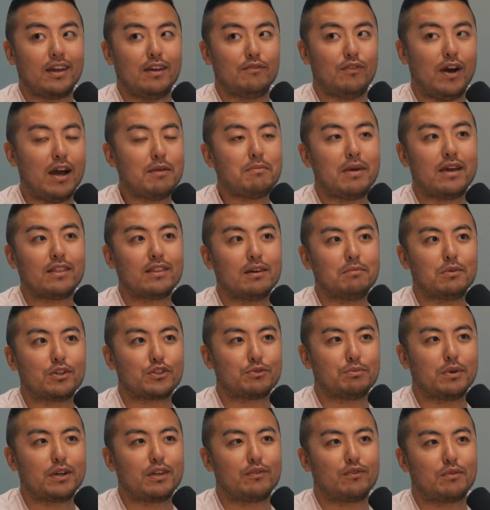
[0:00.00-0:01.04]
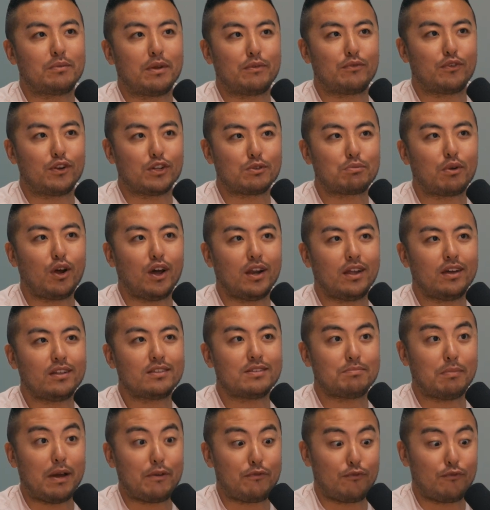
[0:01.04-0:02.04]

if I made that much money for my first product, my